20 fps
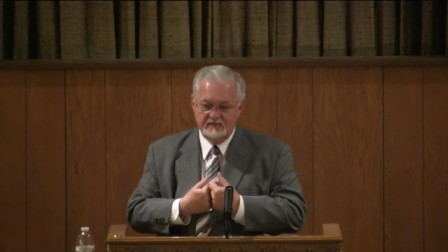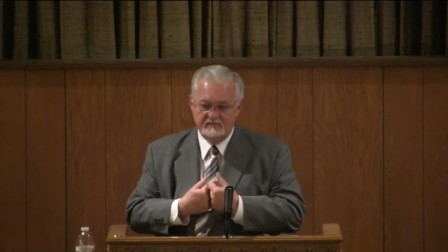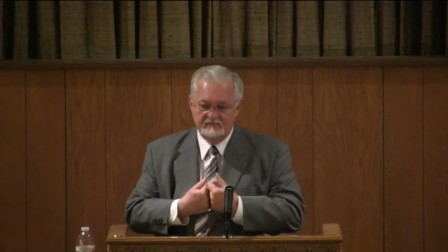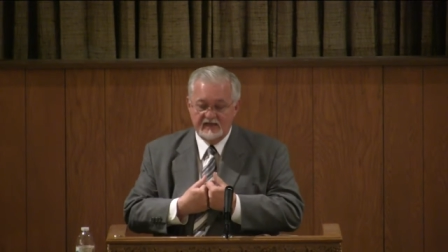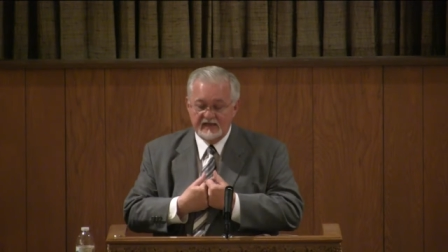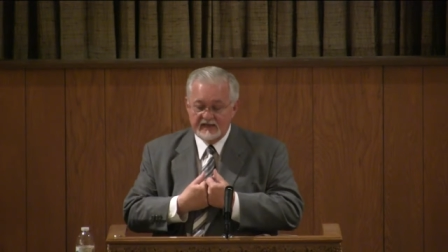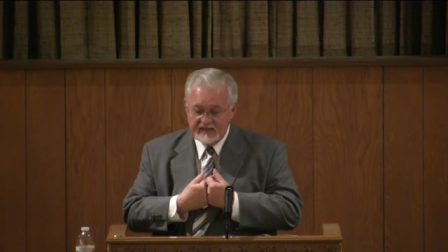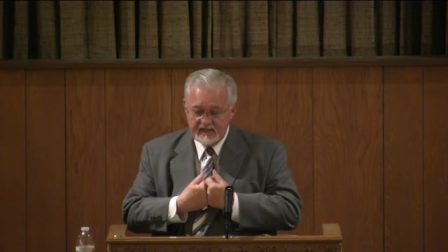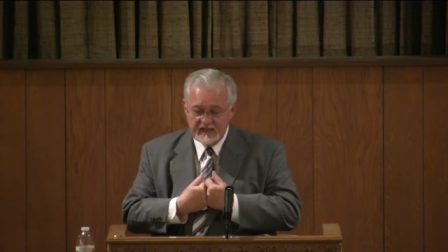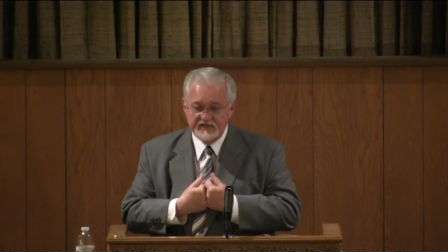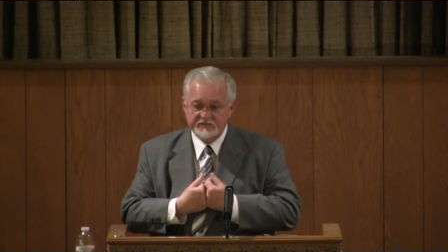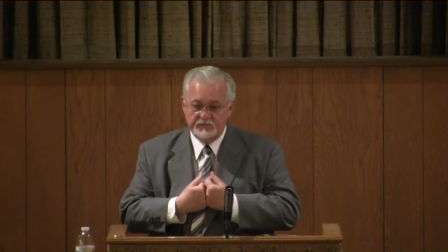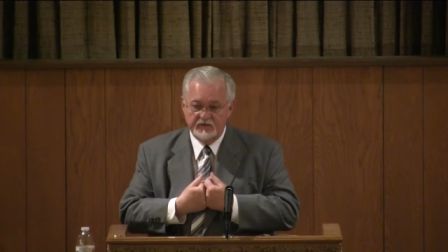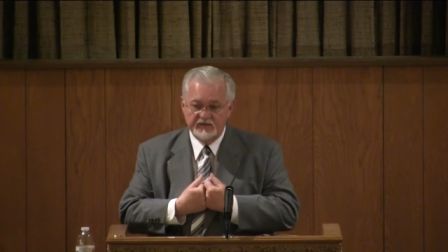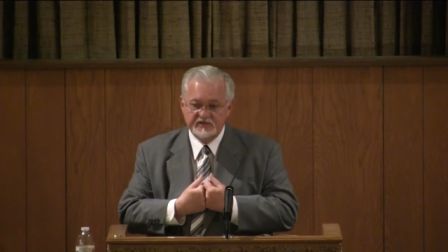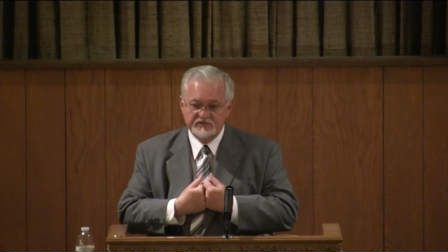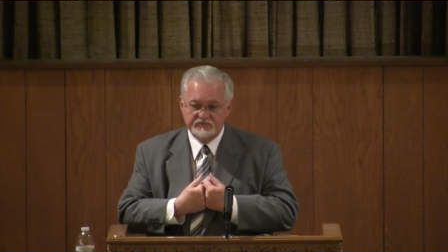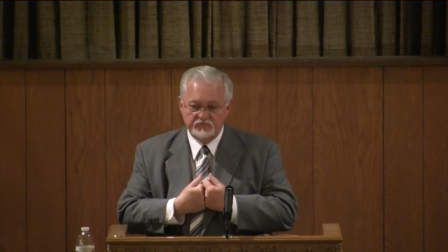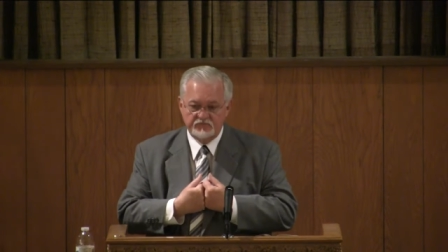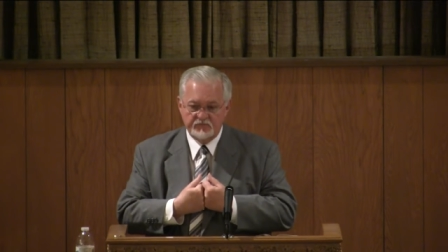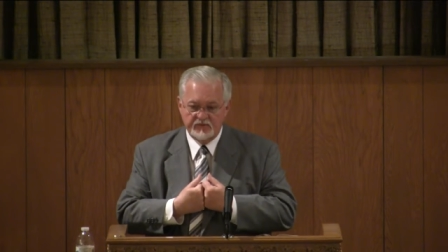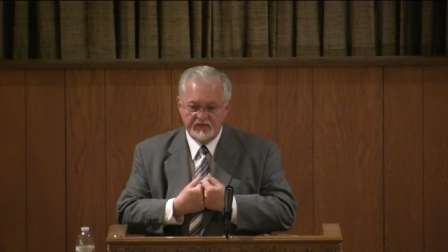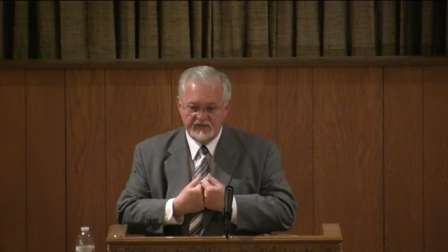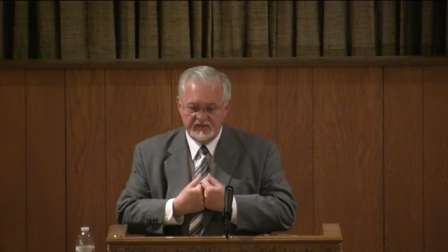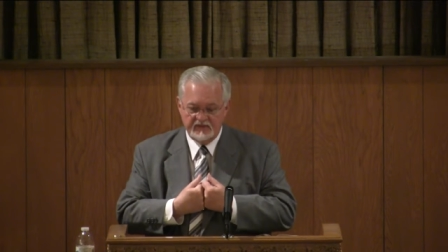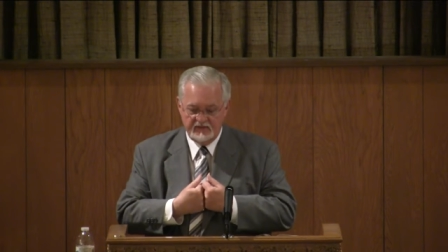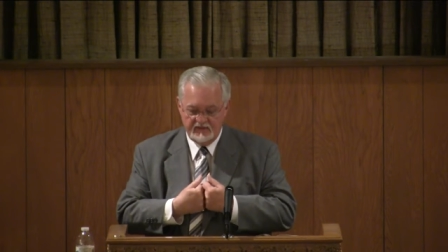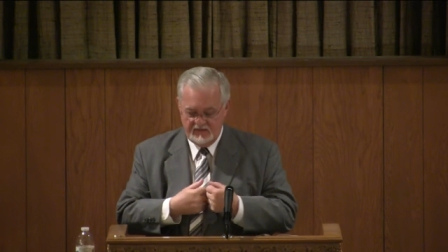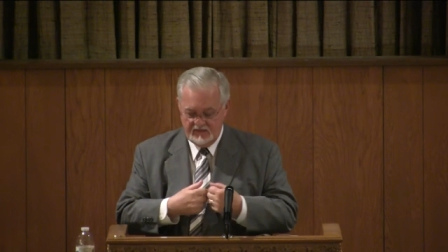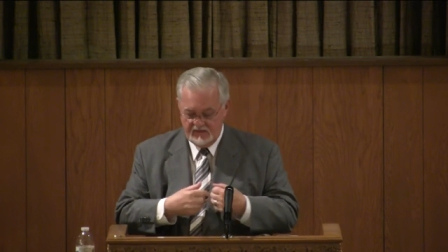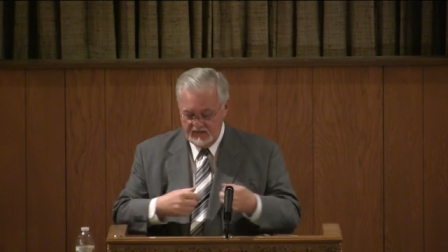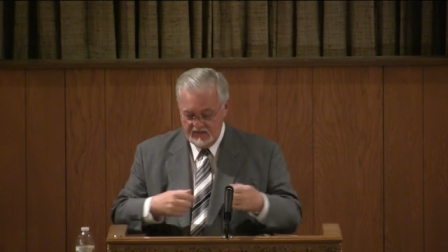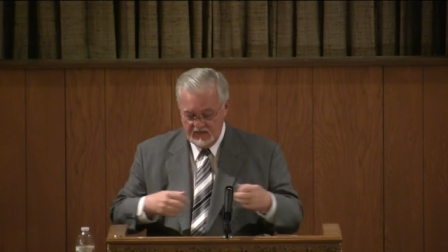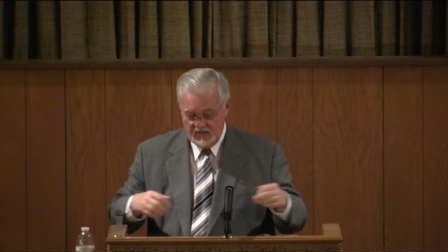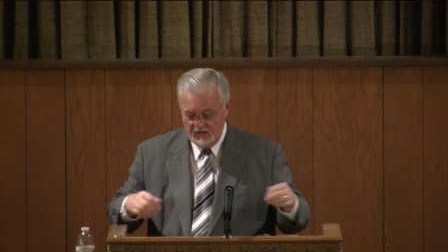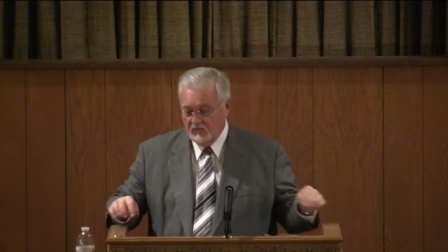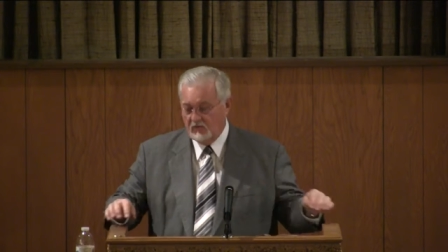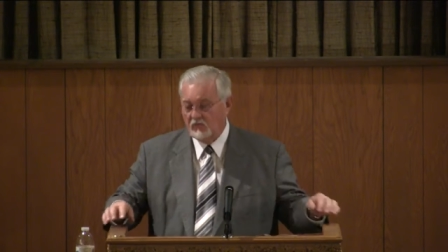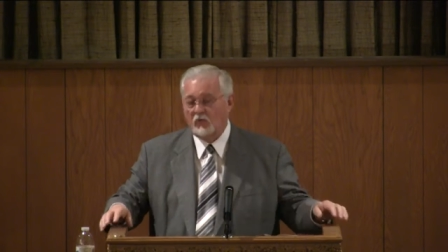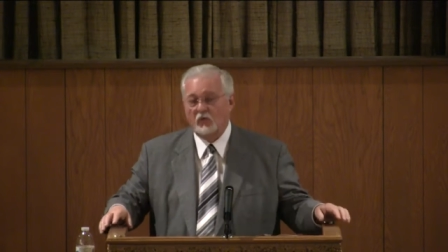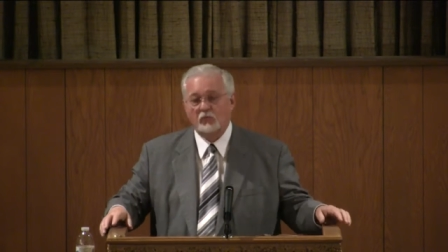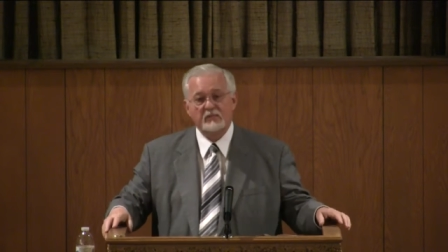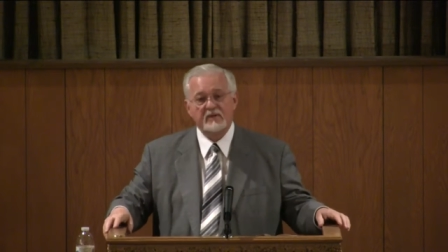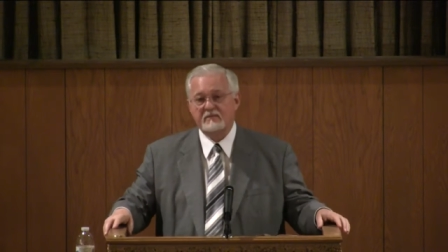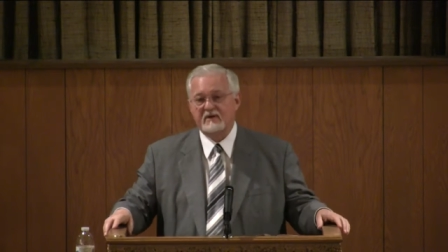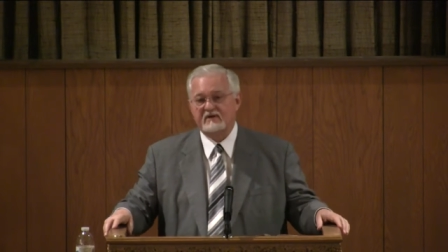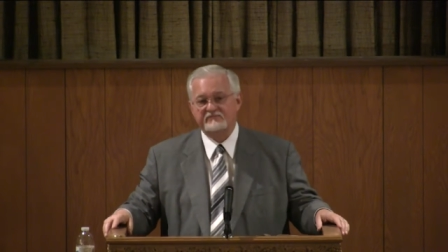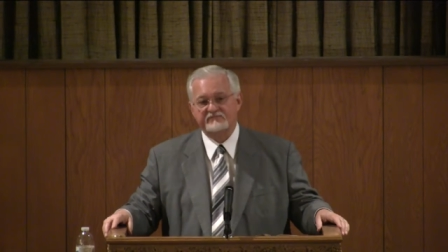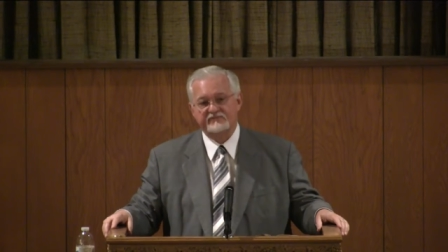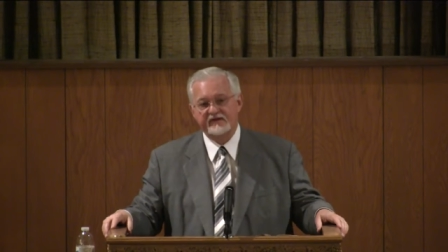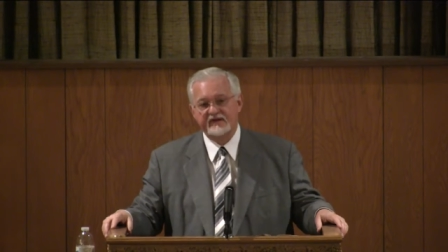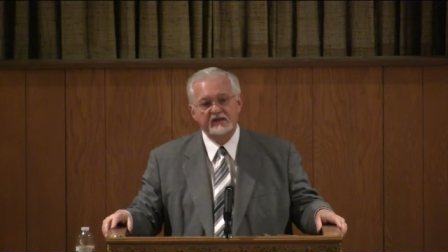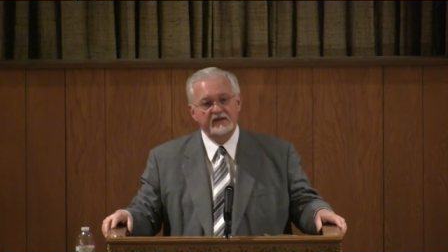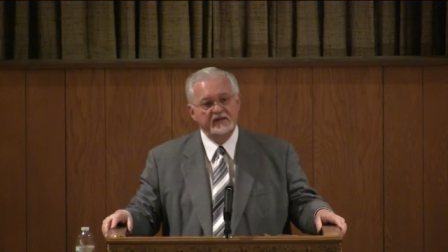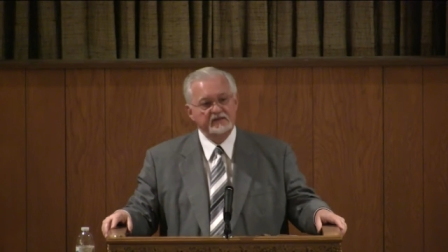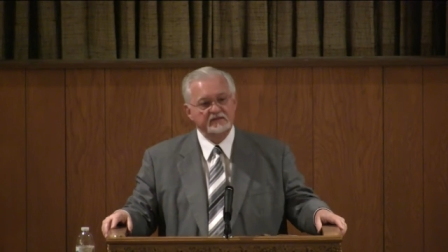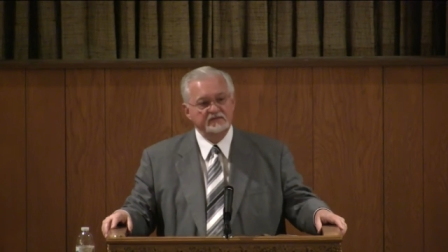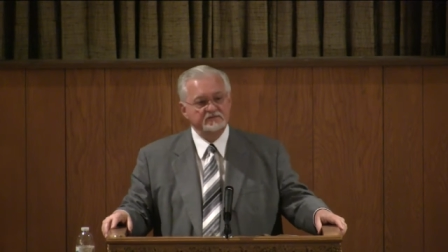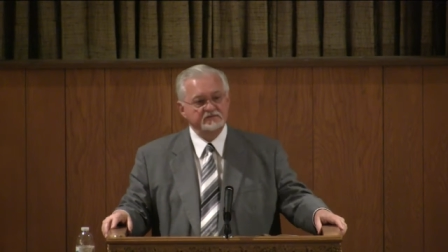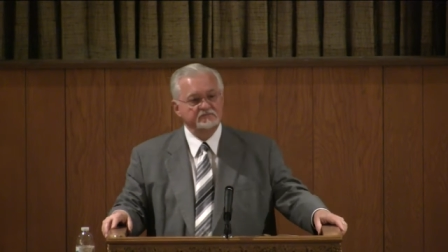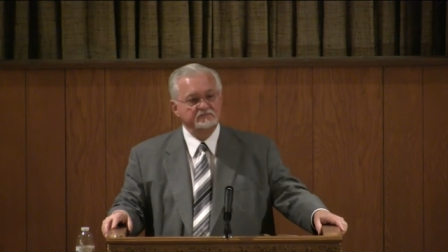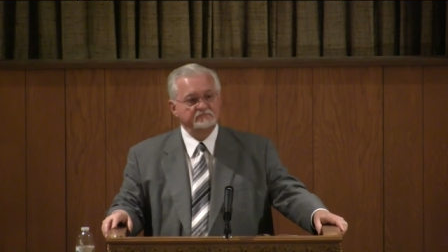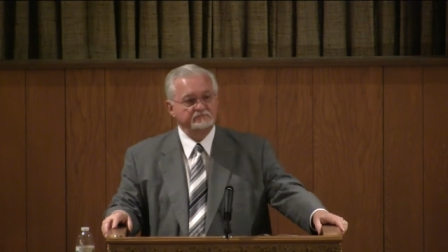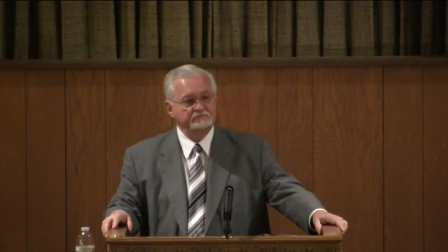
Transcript: That He is pleased with me. Well, it won't be by feelings.